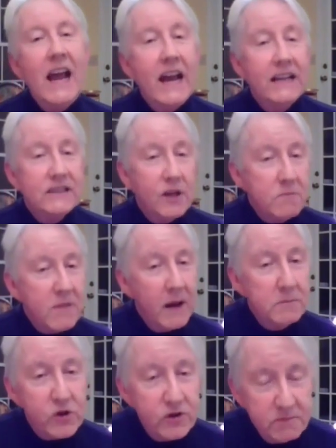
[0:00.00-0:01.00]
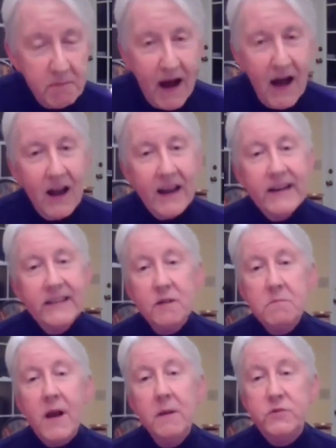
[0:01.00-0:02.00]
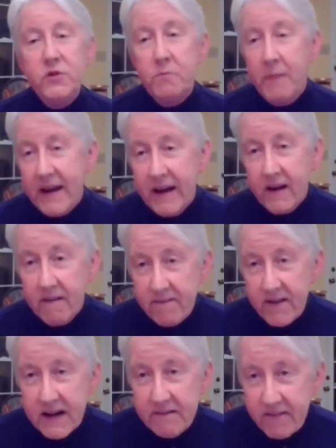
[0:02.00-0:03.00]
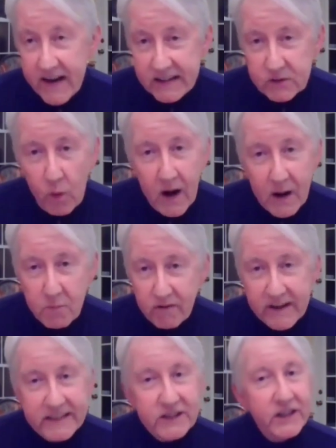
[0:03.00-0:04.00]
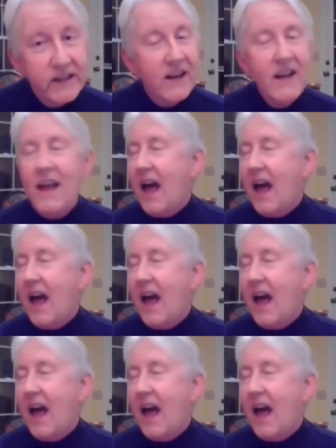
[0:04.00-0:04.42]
and sometimes you're smiling and sometimes you're making a funny face while I'm preaching.